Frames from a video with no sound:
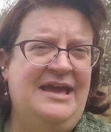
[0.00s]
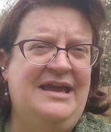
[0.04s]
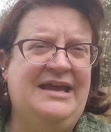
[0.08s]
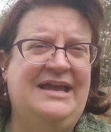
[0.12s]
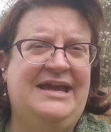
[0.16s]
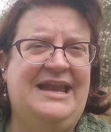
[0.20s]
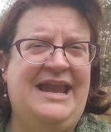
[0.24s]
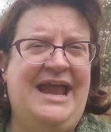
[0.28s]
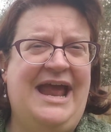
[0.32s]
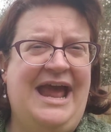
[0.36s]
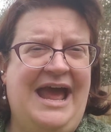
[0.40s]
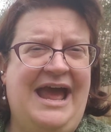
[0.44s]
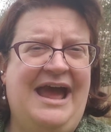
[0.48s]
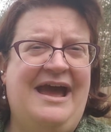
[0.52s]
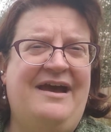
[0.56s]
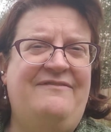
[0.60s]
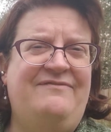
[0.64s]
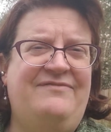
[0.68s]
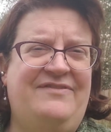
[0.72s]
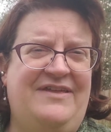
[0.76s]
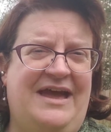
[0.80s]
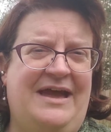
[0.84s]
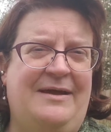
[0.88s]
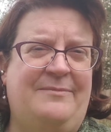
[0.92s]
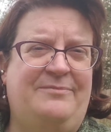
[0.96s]
can have
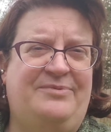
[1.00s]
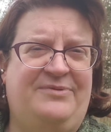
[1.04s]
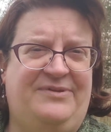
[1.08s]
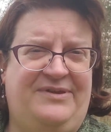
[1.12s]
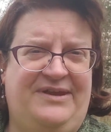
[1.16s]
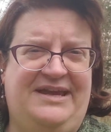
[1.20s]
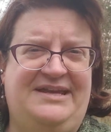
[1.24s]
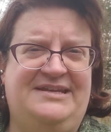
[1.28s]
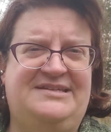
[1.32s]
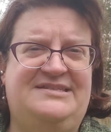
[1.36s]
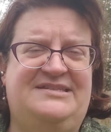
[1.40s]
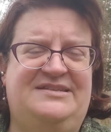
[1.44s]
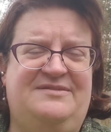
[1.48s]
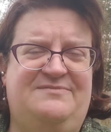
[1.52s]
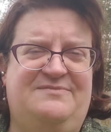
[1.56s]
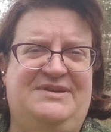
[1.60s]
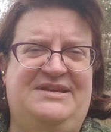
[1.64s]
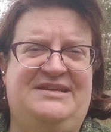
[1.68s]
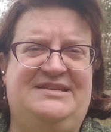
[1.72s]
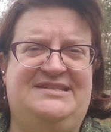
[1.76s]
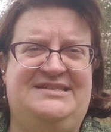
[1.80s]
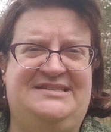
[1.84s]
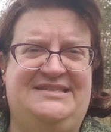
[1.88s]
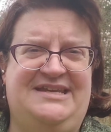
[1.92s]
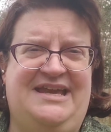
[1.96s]
that place to be
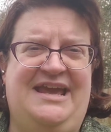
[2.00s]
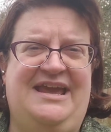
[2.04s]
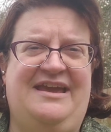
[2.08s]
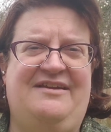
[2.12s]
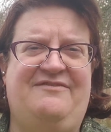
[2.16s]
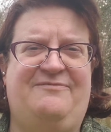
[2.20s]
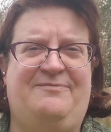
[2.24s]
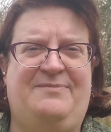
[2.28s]
safe.